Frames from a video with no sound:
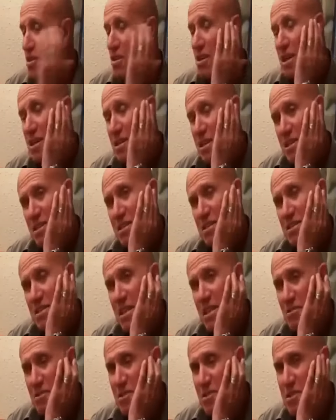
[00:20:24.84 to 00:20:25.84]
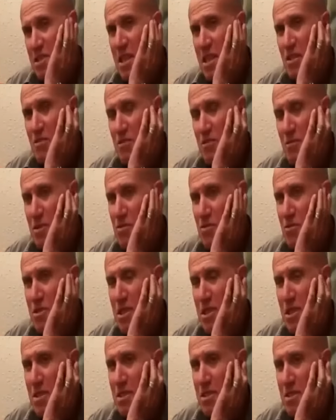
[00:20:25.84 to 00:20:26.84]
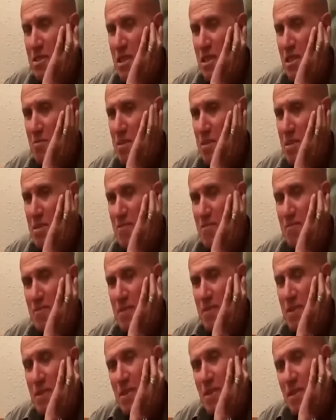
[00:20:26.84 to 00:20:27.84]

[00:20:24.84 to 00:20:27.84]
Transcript: And you know, I, it sounds strange for me to say this now, but